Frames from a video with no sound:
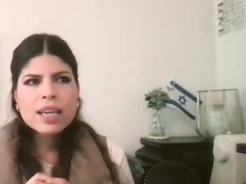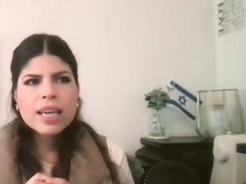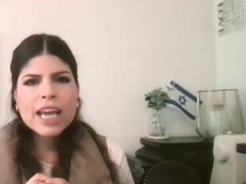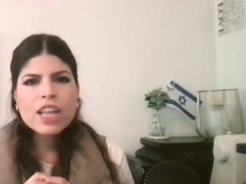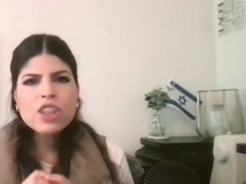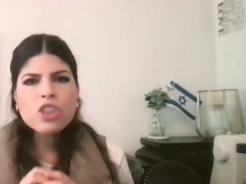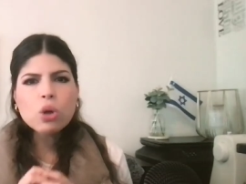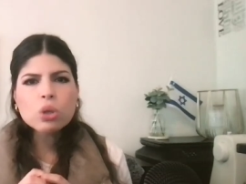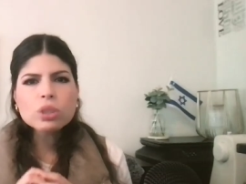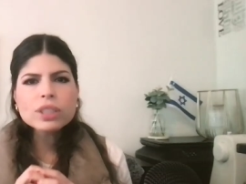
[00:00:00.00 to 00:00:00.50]

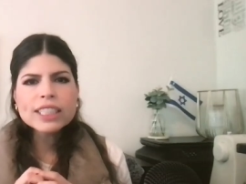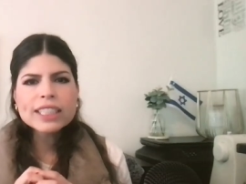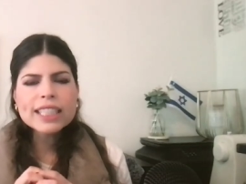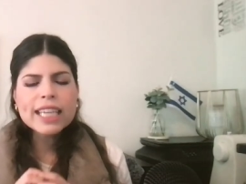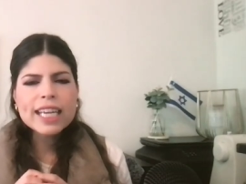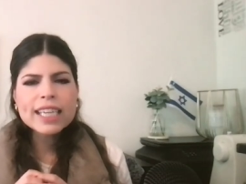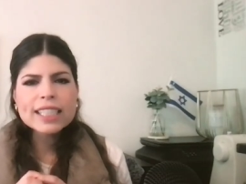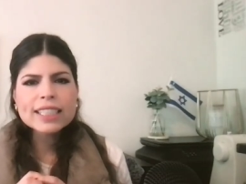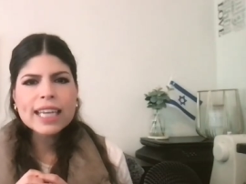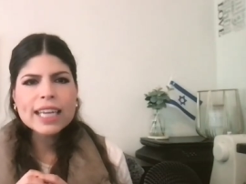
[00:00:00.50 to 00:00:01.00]
And those
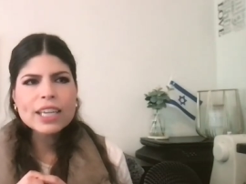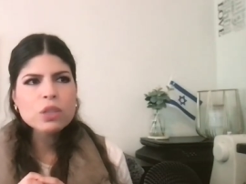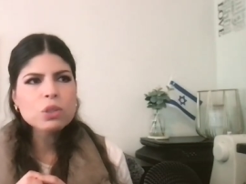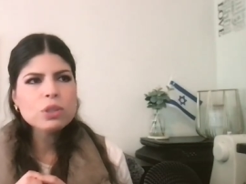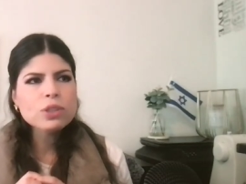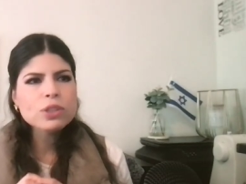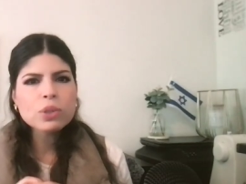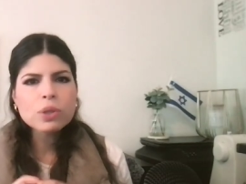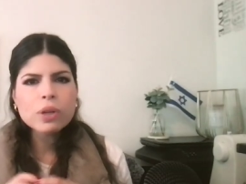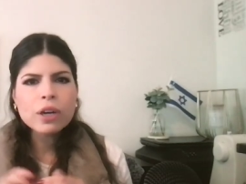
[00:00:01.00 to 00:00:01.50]
things that
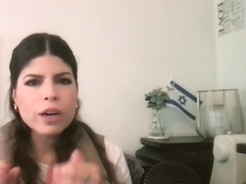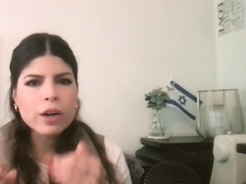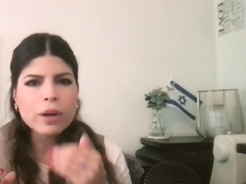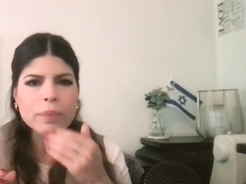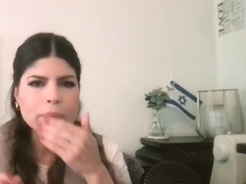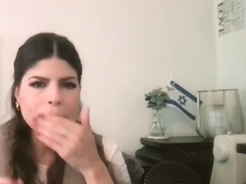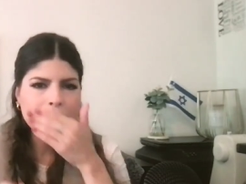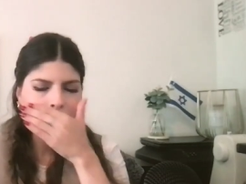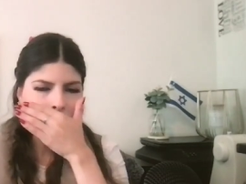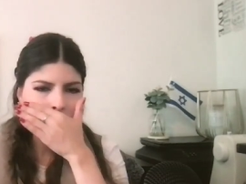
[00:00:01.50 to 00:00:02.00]
used to
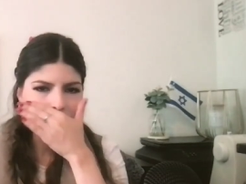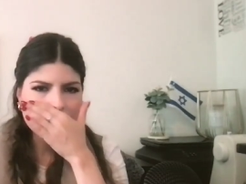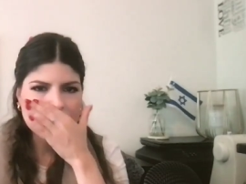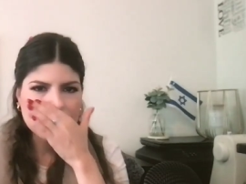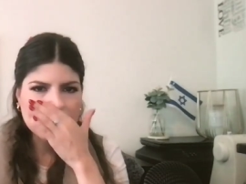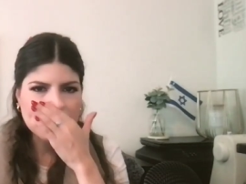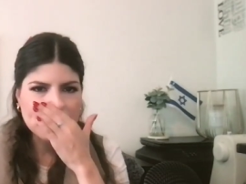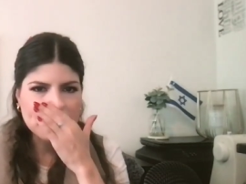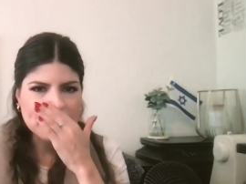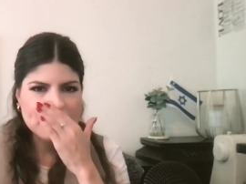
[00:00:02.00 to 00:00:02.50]
hurt me
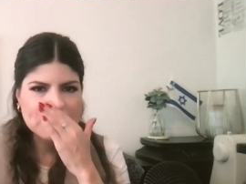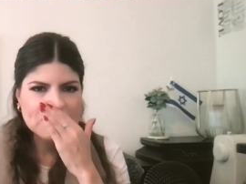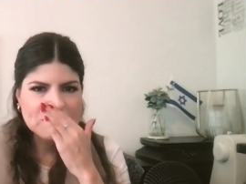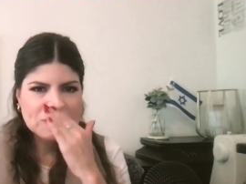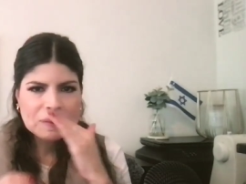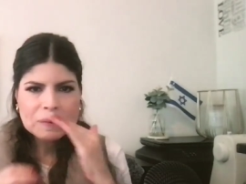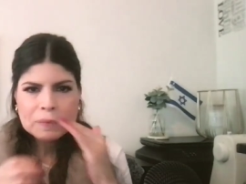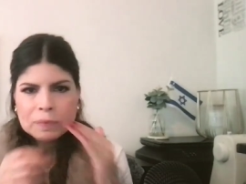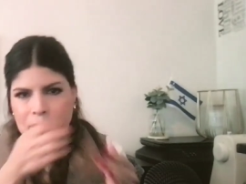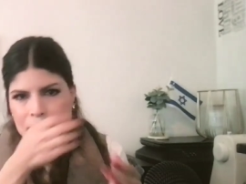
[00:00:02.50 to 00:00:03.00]
before,
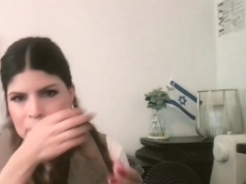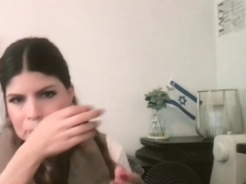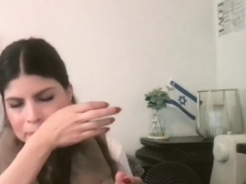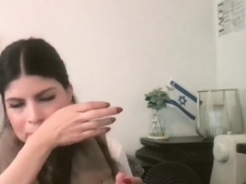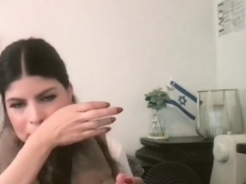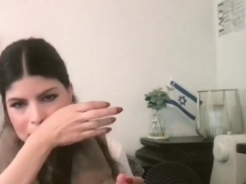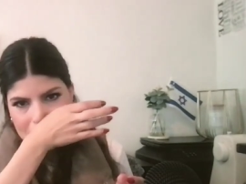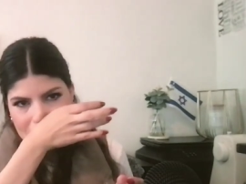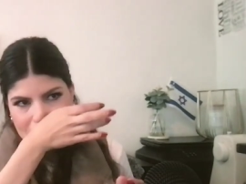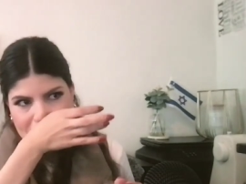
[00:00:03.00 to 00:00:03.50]

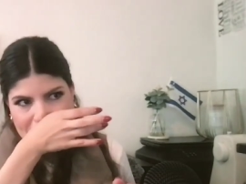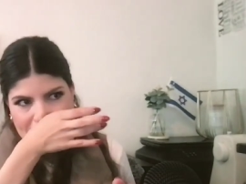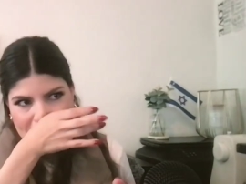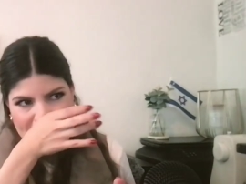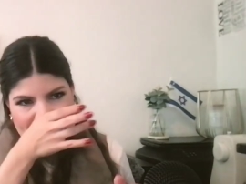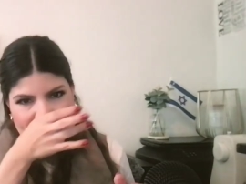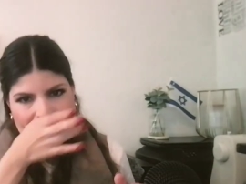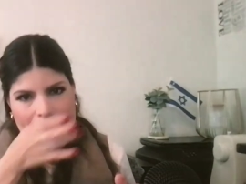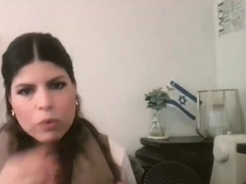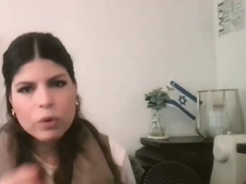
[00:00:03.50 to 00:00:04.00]
those
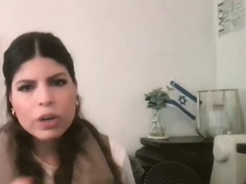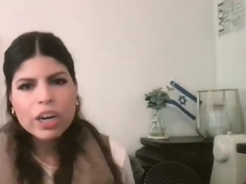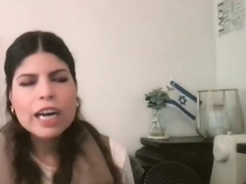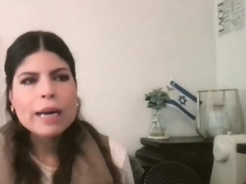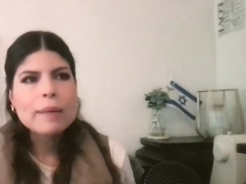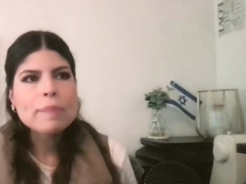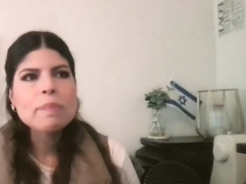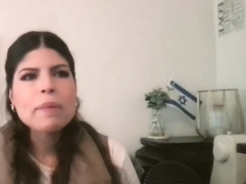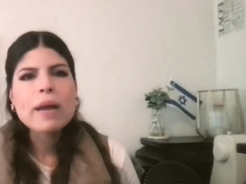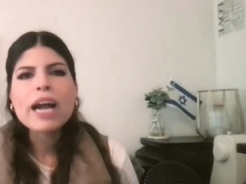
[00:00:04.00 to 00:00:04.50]
things that were
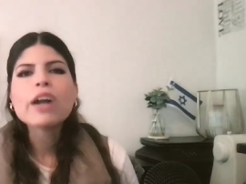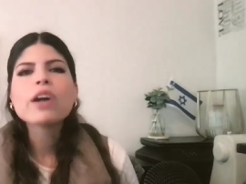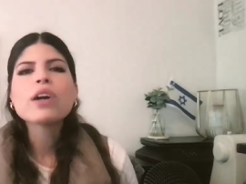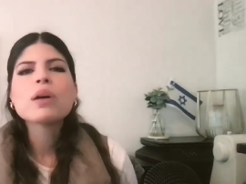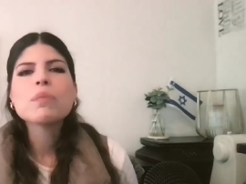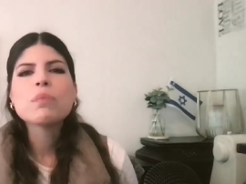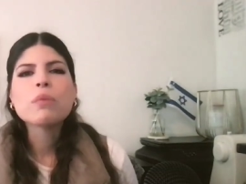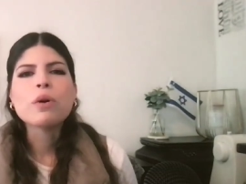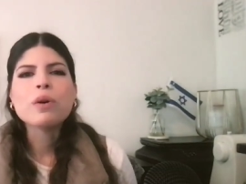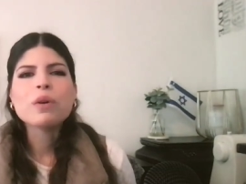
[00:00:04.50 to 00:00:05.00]

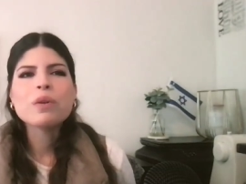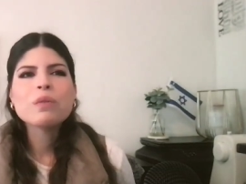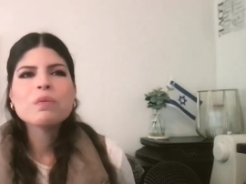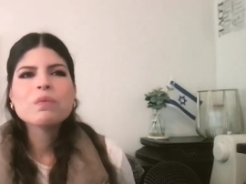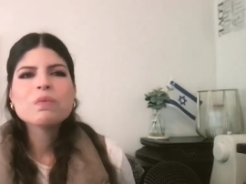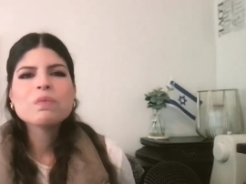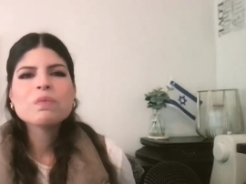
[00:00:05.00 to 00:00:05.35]
unbearable,